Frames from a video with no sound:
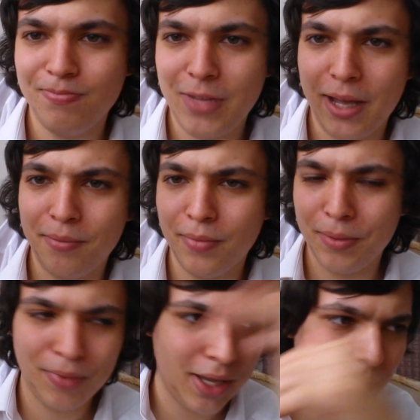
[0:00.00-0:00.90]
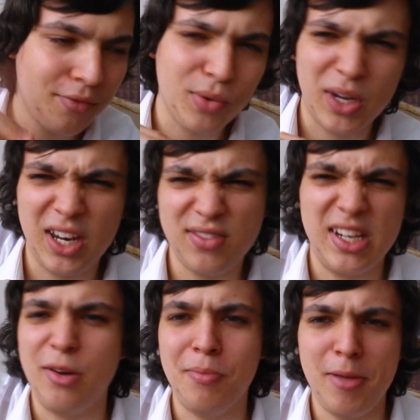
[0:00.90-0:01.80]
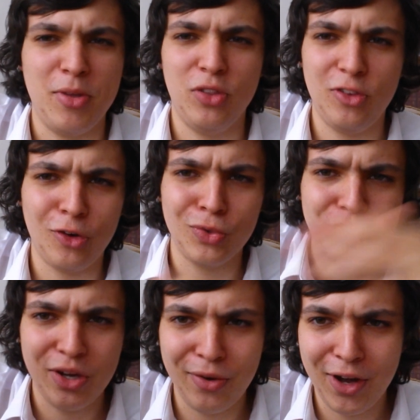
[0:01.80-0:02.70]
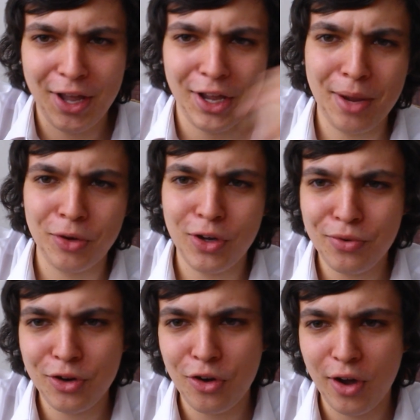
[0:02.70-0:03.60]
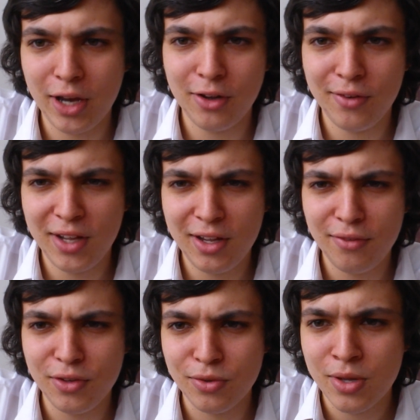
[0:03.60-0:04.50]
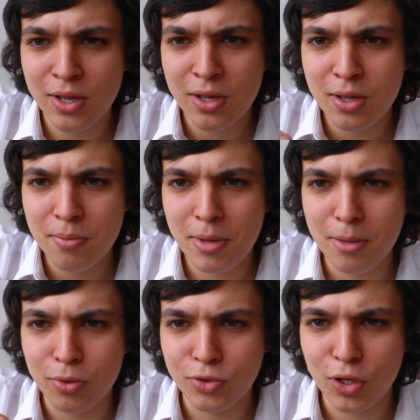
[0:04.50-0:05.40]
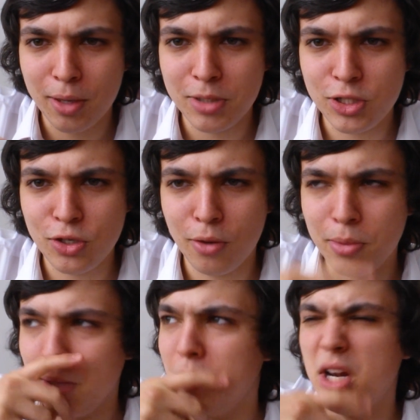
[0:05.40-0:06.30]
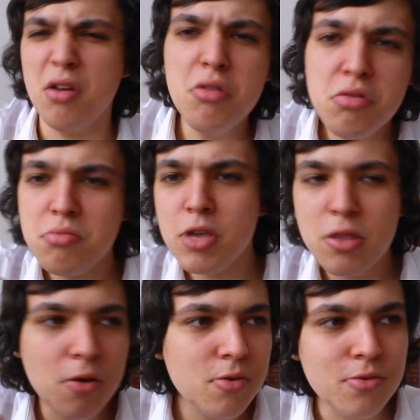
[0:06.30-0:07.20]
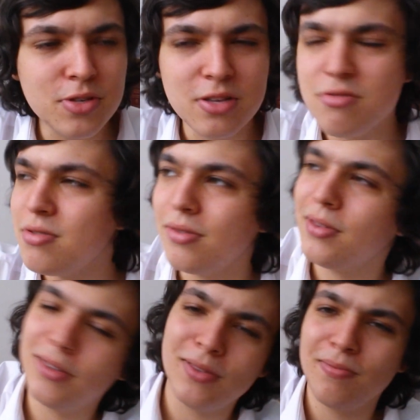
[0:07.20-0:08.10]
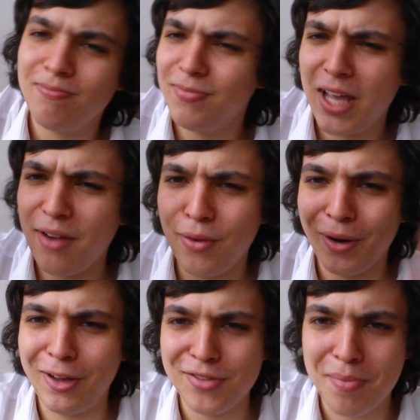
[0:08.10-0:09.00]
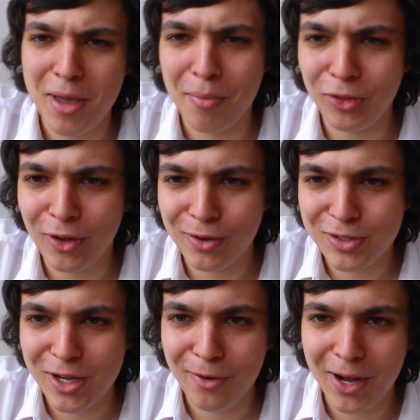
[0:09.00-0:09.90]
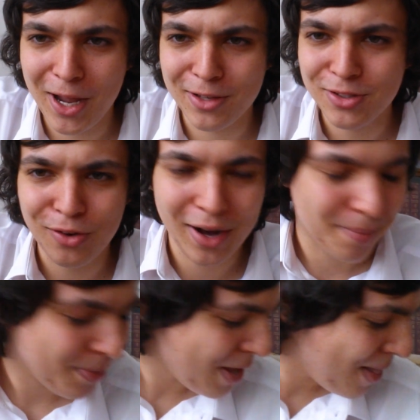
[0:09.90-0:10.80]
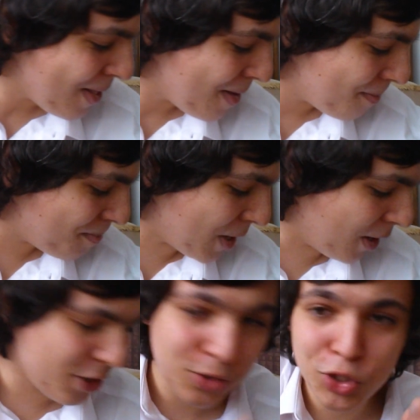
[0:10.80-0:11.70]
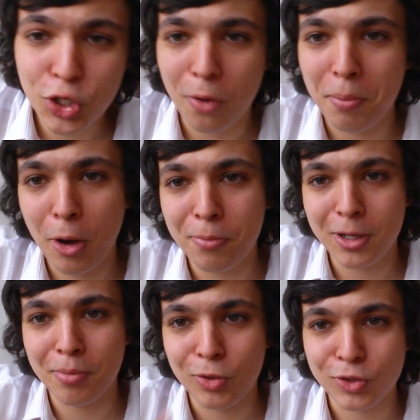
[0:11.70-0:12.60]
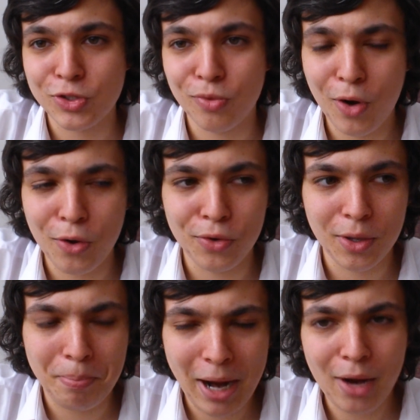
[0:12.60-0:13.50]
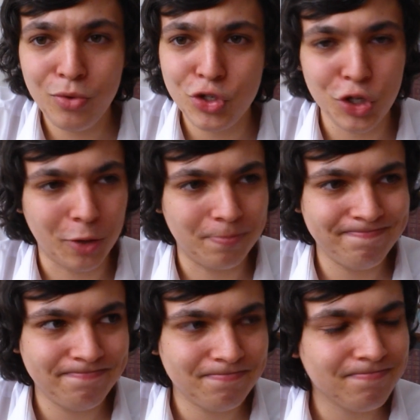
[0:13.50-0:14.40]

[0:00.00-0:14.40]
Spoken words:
Yeah, everyone loves a little bit of McDonald's here and there. Come on, don't deny it. Don't any of you people try and be snobby and be like, McDonald's, yeah. Everyone loves a bit of McDonald's here and there. It's great. But a new shop opened up across the road, a pound shop.